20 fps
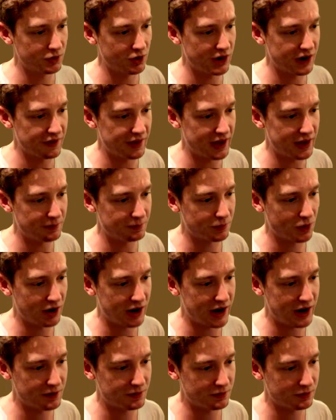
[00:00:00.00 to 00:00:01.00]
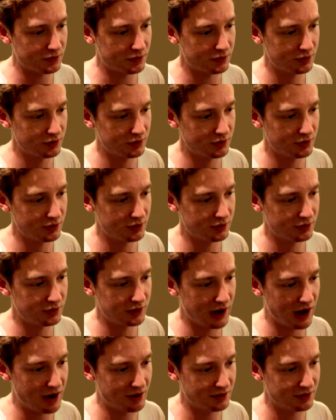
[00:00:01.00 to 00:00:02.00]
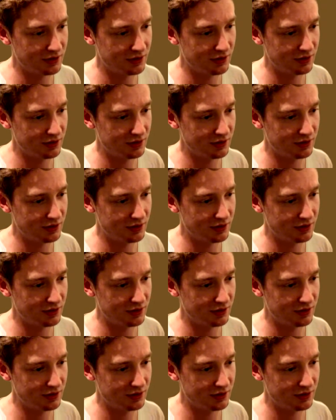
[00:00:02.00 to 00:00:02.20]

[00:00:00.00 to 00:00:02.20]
go down there, go down. Down.